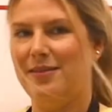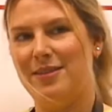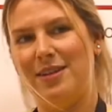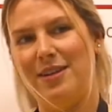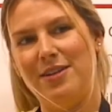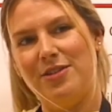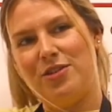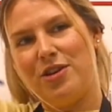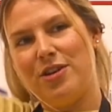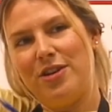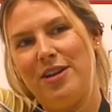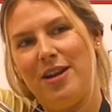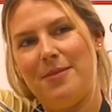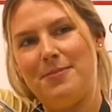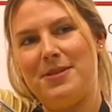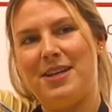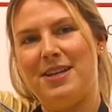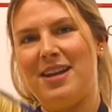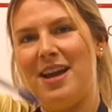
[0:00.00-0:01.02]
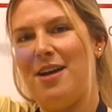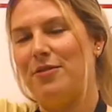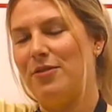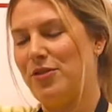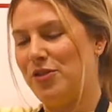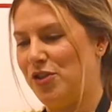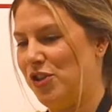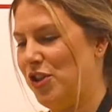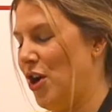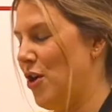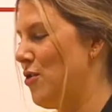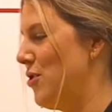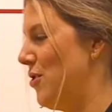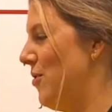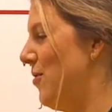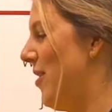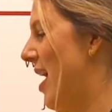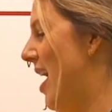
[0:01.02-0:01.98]
turn it upside down to show
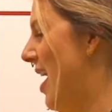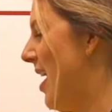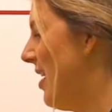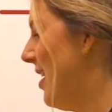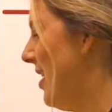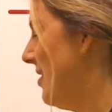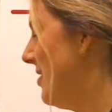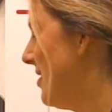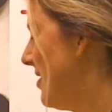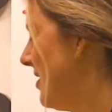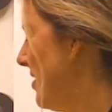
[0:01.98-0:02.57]
you that it's